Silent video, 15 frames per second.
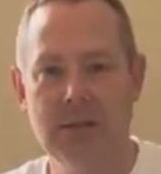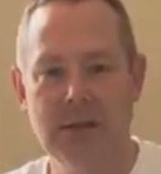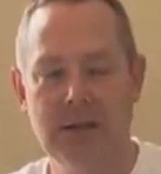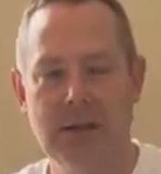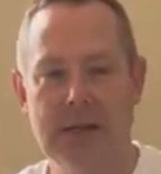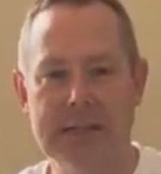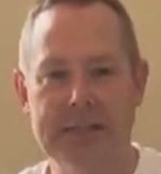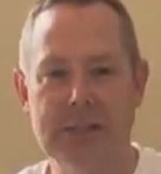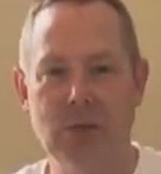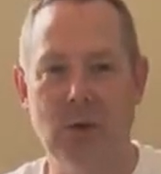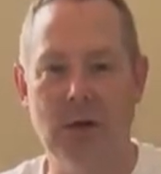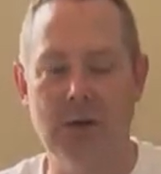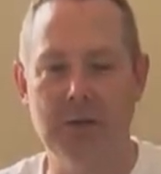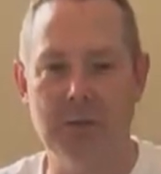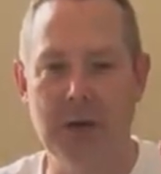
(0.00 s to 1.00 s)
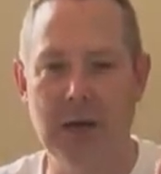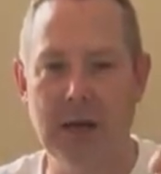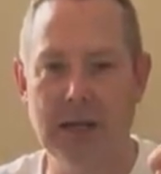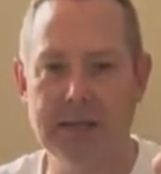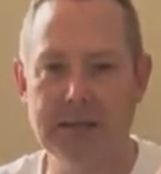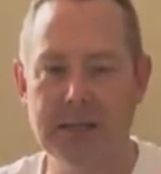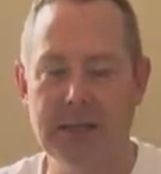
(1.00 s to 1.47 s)

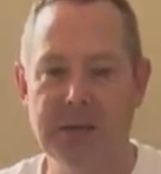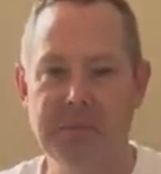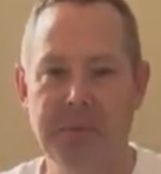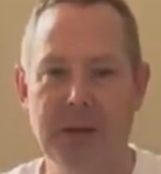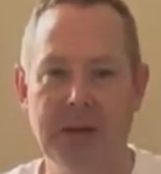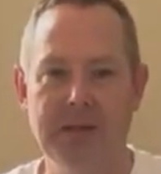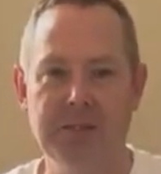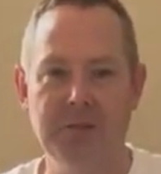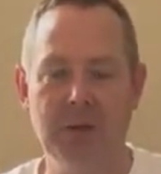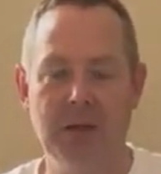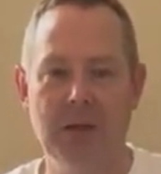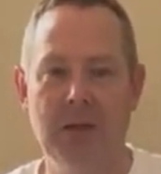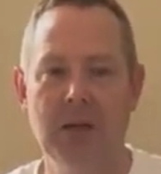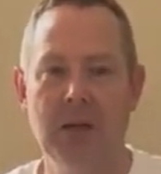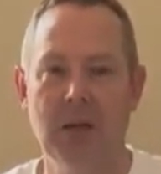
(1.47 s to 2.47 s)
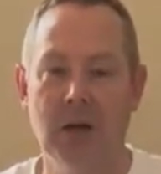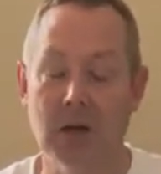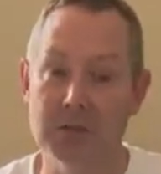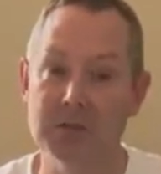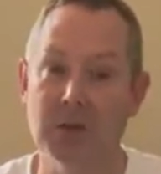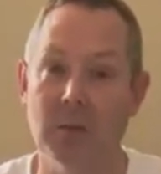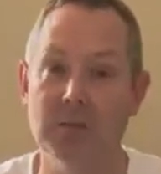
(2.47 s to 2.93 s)
osteoarthritis, impingement,
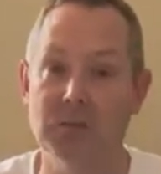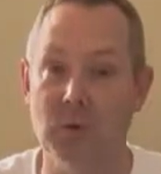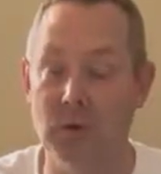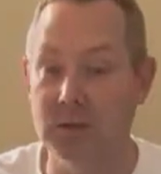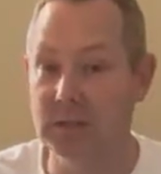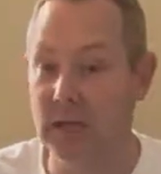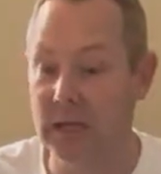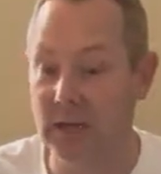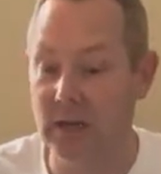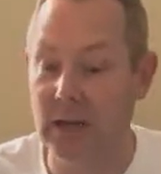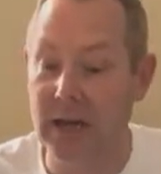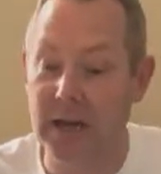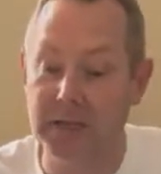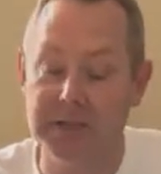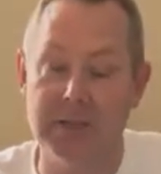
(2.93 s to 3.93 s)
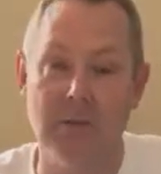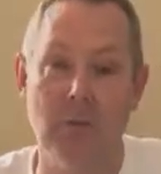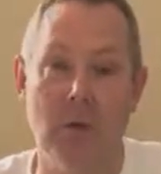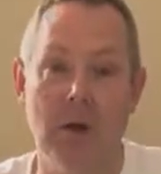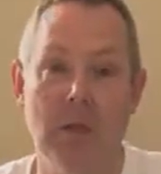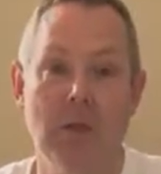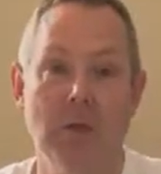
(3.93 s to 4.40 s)
or some sort of tendonitis of
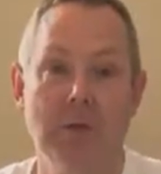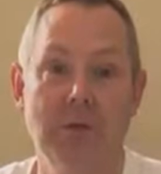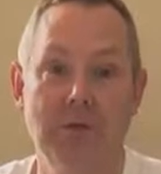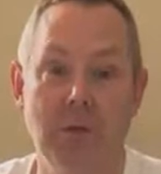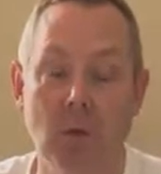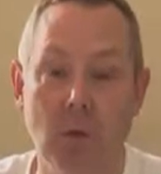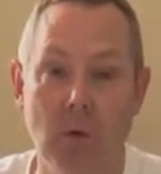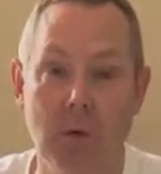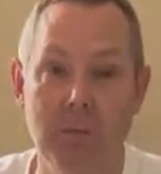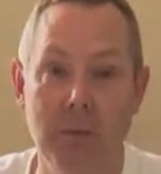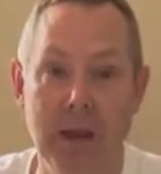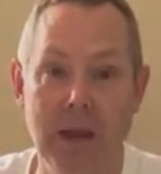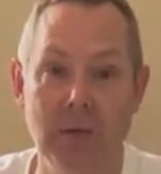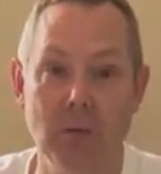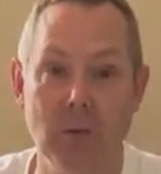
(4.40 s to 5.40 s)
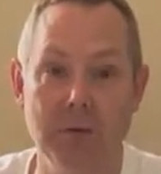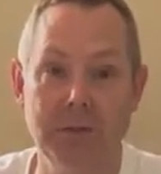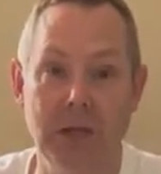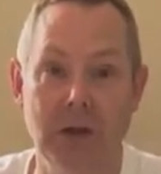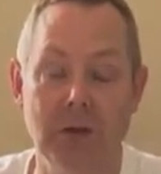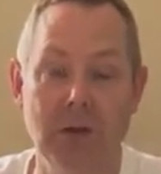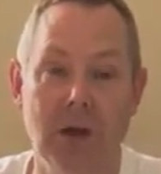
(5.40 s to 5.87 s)
one of those 4 main
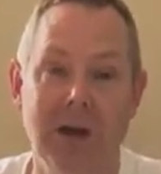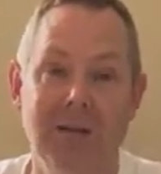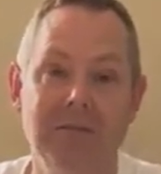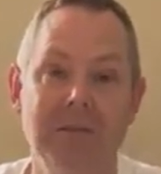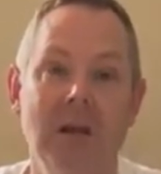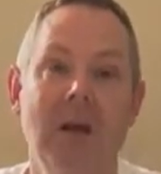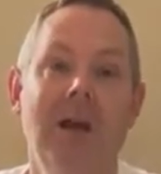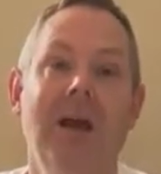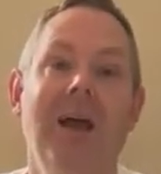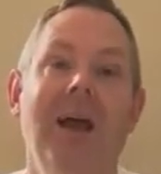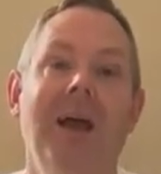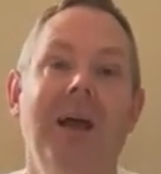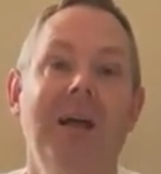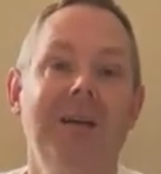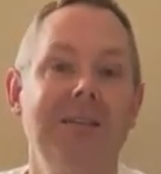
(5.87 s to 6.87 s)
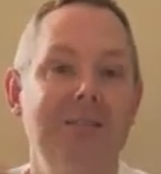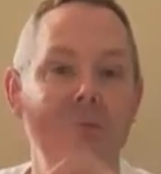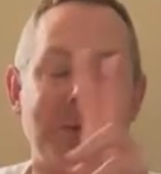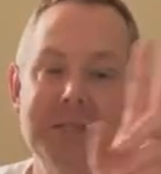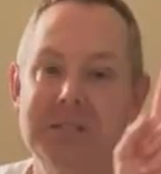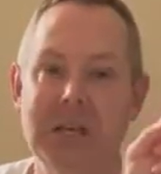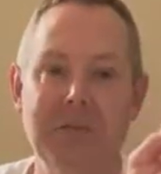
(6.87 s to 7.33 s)
rotator cuffs.
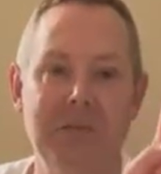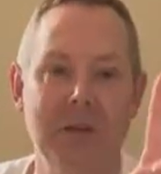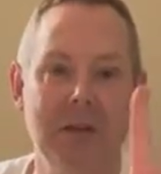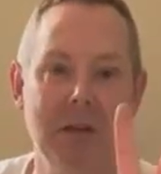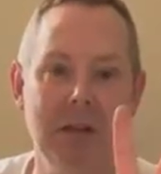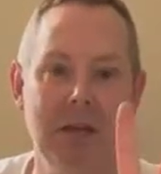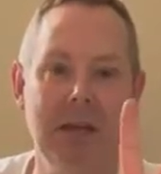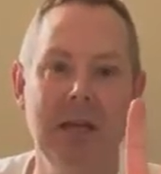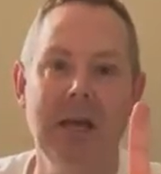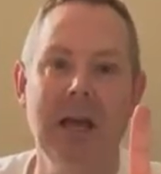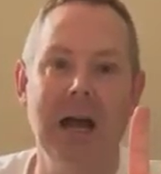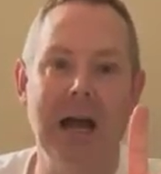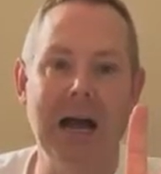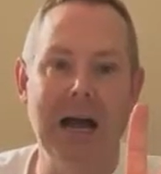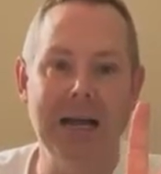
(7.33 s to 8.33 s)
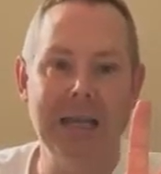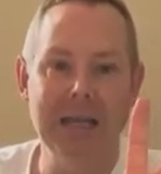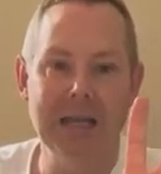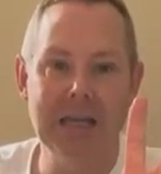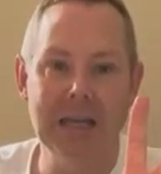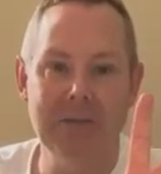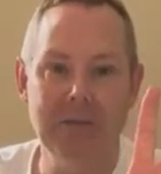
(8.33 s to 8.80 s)
Specifically, I
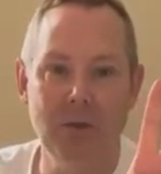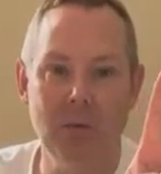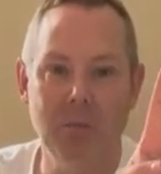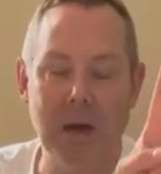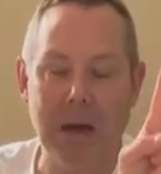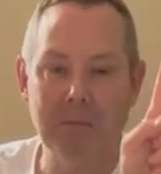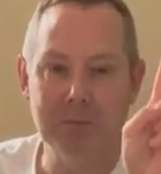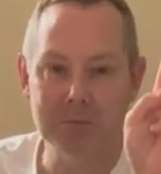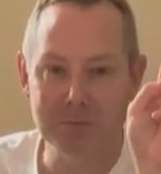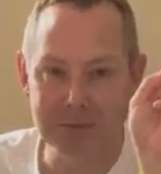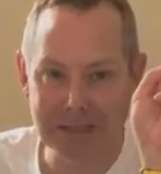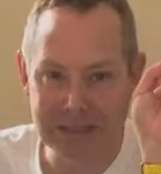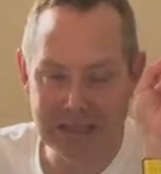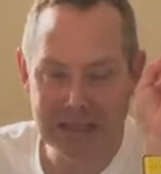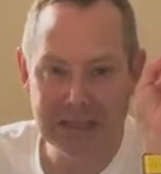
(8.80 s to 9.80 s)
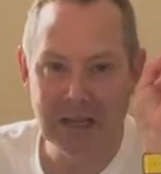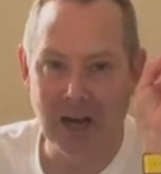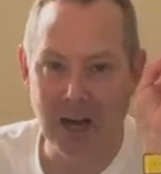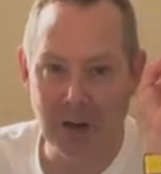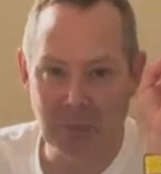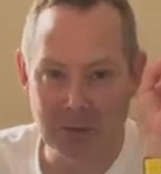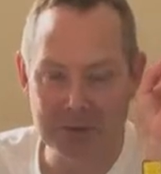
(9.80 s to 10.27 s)
can give you probably
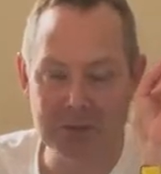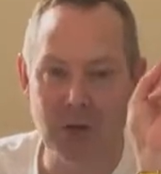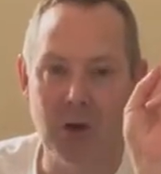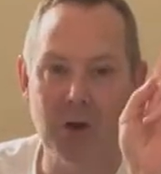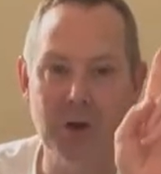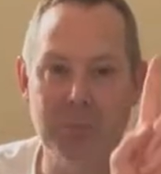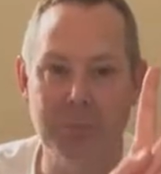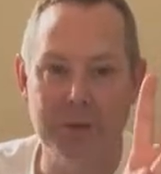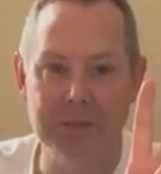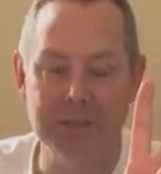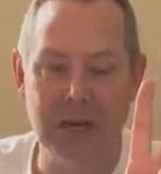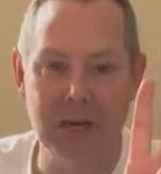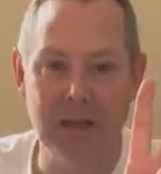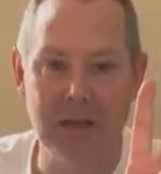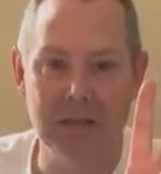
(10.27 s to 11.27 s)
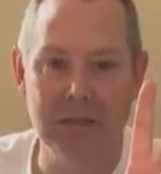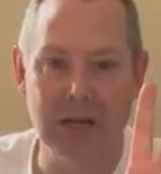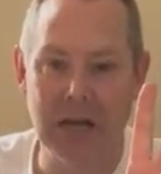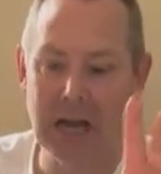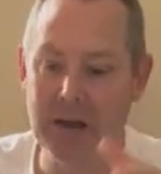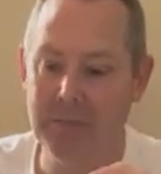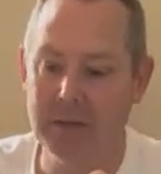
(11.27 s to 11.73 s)
almost 100% of the
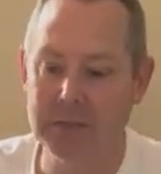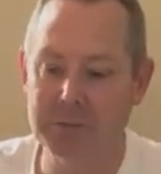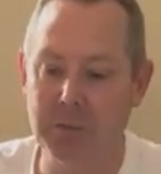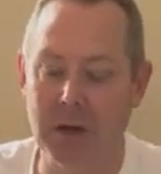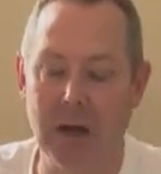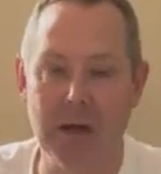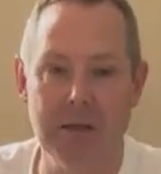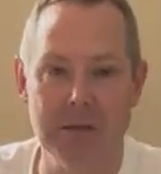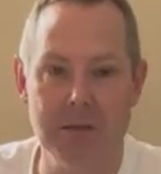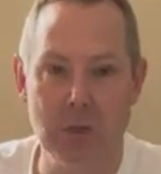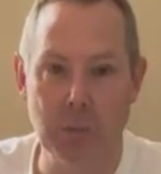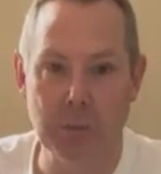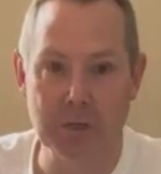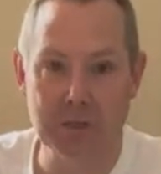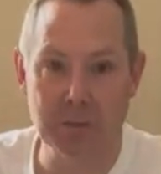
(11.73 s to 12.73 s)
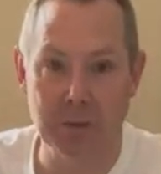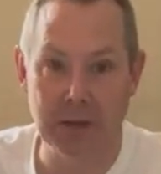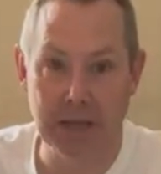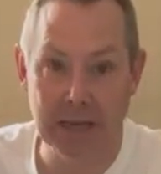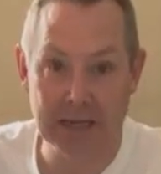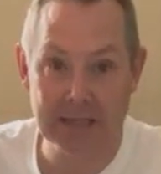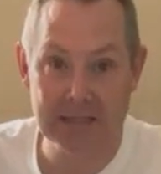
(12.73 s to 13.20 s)
time it's probably the
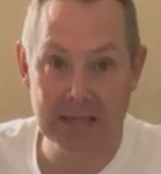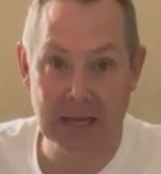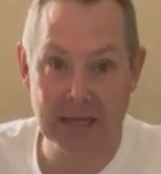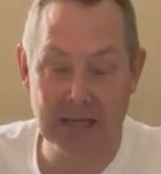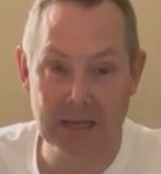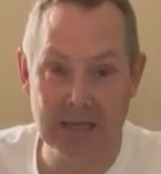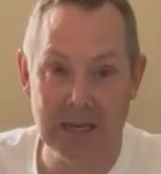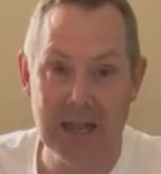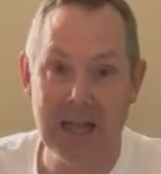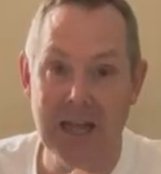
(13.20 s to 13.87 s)
supraspinatus tendon.